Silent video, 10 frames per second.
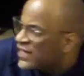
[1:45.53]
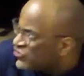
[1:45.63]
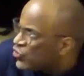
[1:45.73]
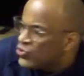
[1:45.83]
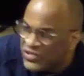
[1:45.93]

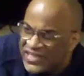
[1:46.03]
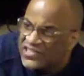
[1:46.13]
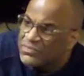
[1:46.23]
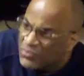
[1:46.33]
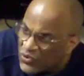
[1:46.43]
to
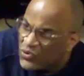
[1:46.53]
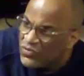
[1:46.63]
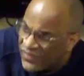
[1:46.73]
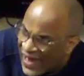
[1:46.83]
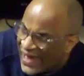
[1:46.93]

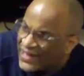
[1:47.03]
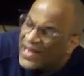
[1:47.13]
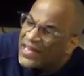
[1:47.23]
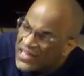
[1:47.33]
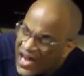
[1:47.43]
disprove that.
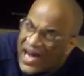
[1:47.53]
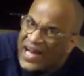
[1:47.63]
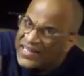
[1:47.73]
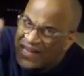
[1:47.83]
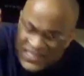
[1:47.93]

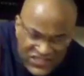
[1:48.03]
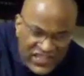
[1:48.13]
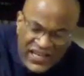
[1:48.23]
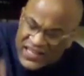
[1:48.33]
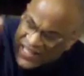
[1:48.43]

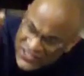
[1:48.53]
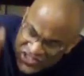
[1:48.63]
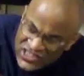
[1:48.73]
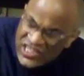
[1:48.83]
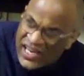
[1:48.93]
Content is
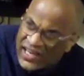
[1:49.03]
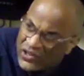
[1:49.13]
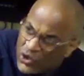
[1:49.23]
king.